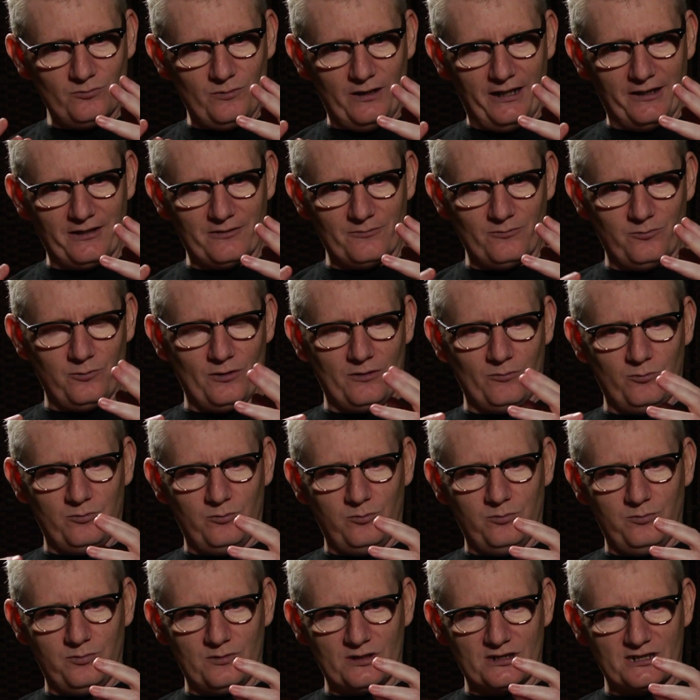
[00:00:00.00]
like with
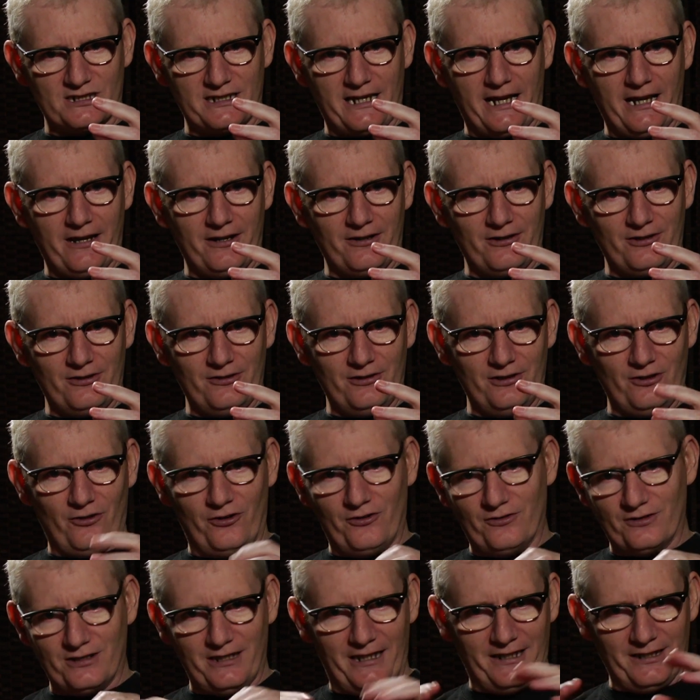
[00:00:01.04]
scattered
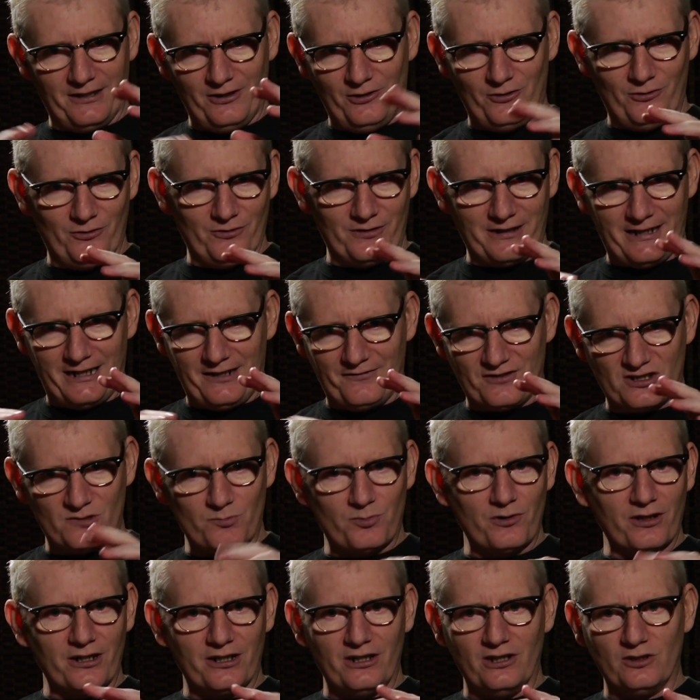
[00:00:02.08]
or like kind of
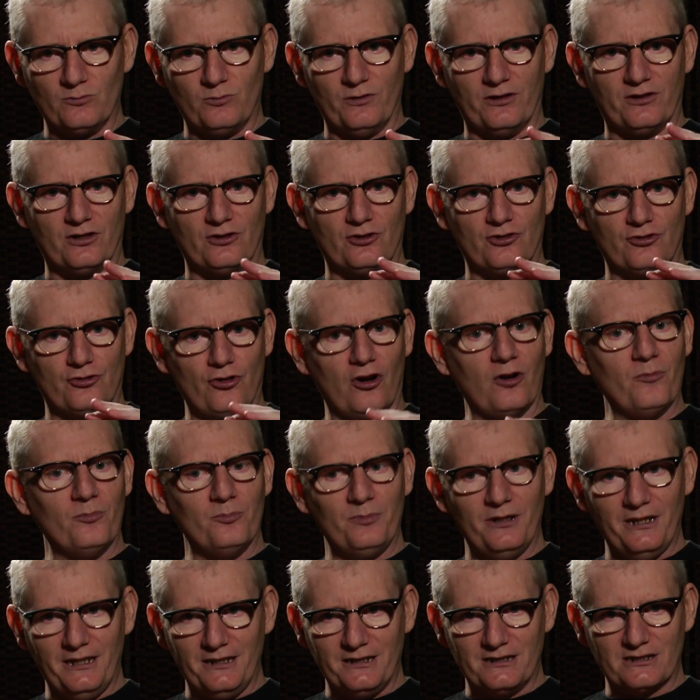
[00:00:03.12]
sprinkled with drum
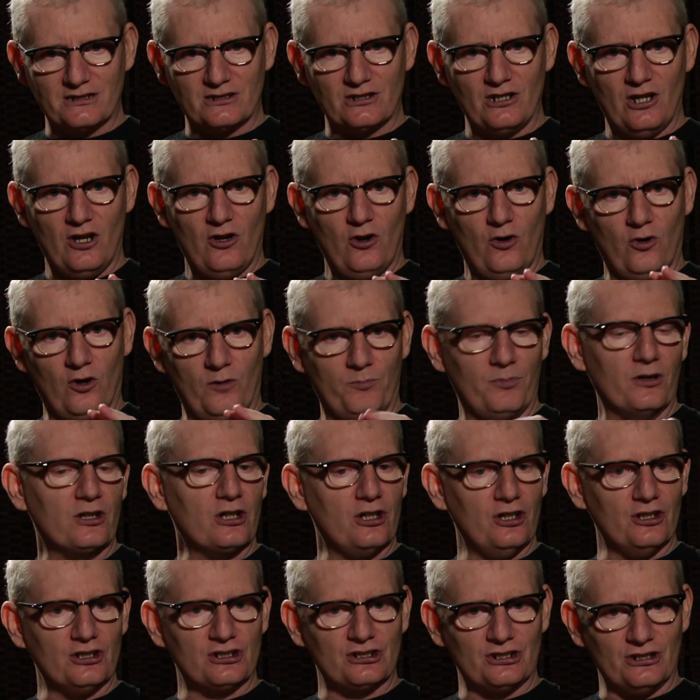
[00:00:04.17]
beats or
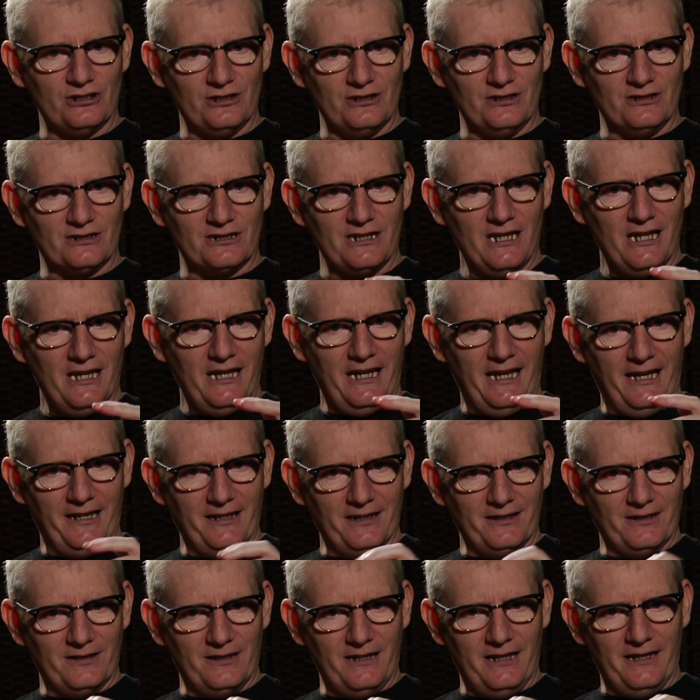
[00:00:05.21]
percussions.
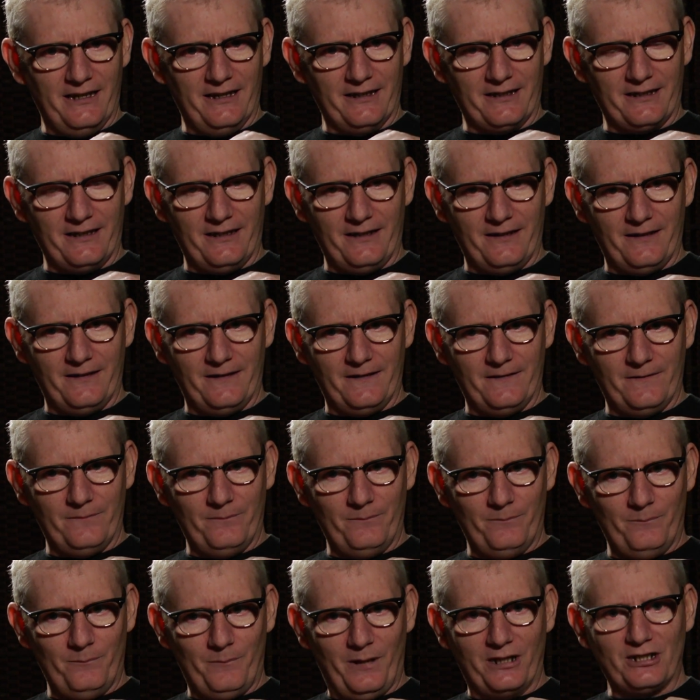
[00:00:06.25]
And like
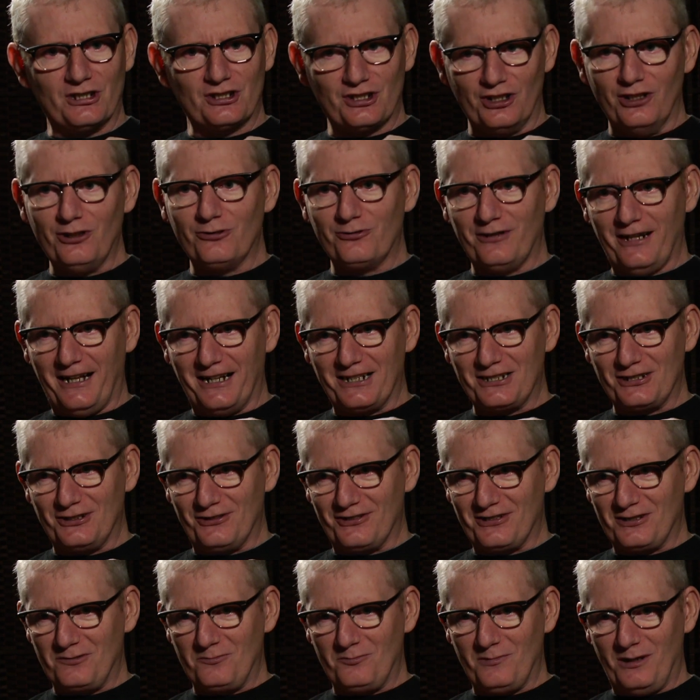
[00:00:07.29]
my children actually are
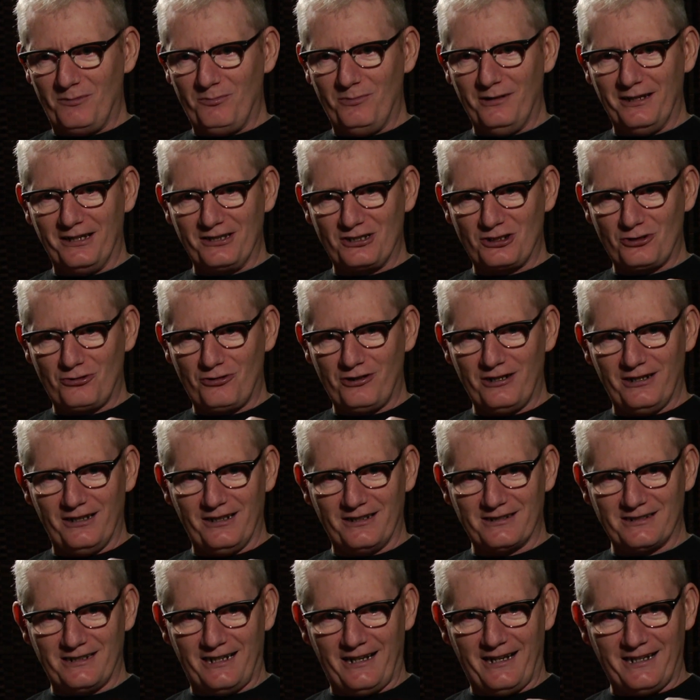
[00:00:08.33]
some of my biggest
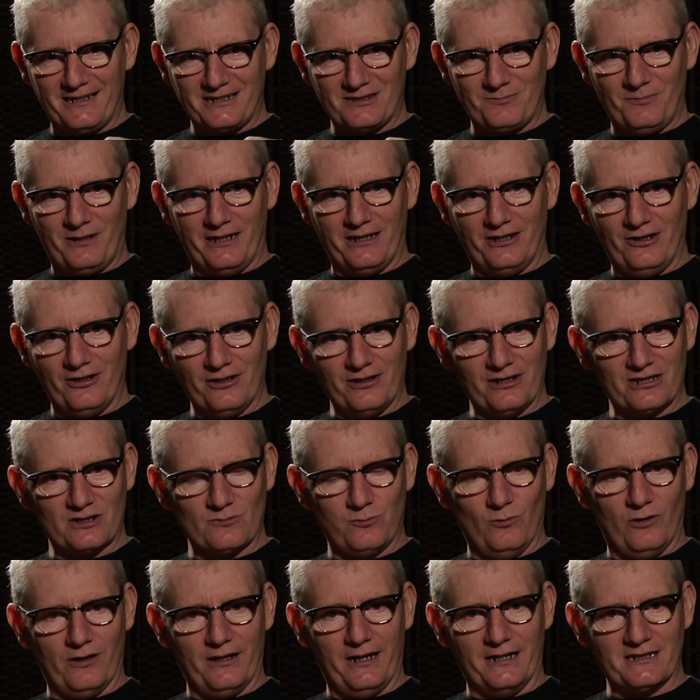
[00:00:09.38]
critics. I asked my youngest
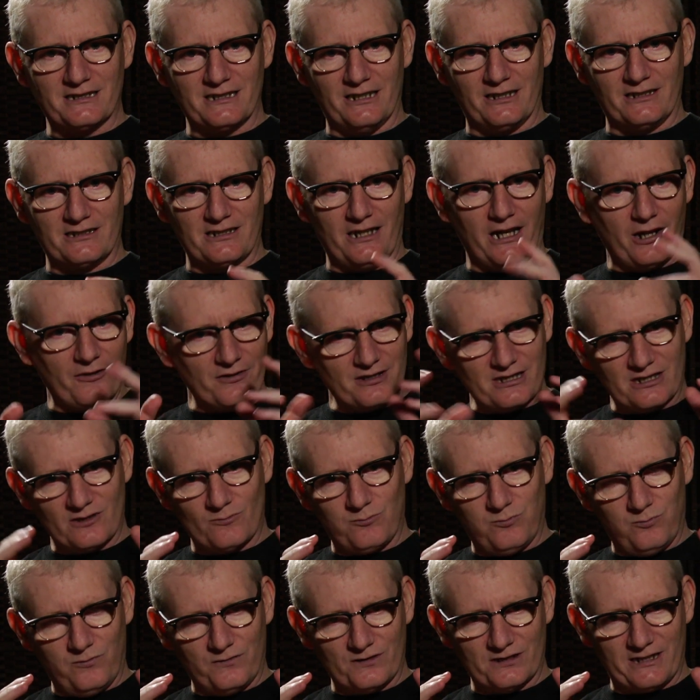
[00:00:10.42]
one, I said, so how does this
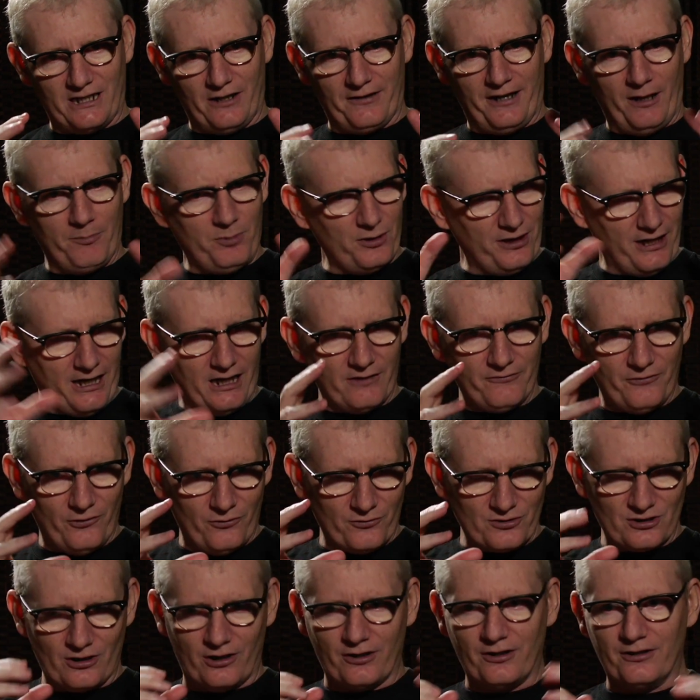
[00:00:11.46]
sound? I put the
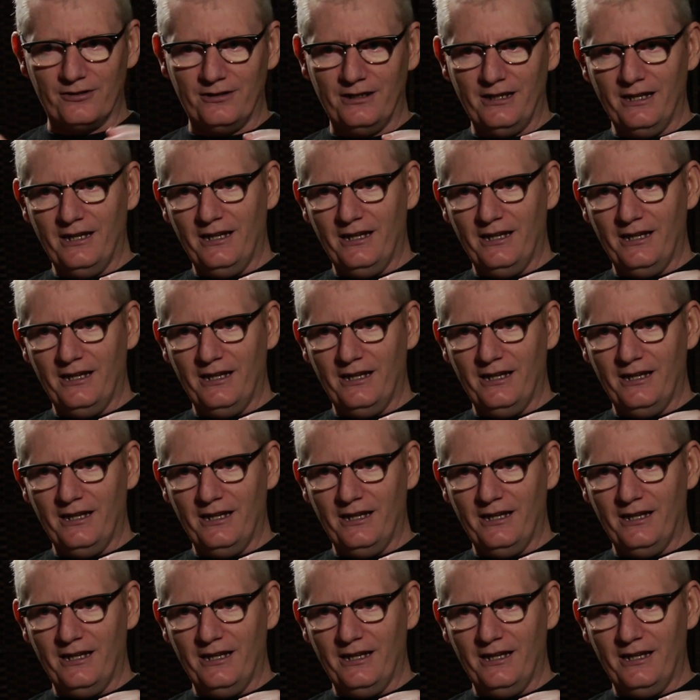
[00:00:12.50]
headphones on her.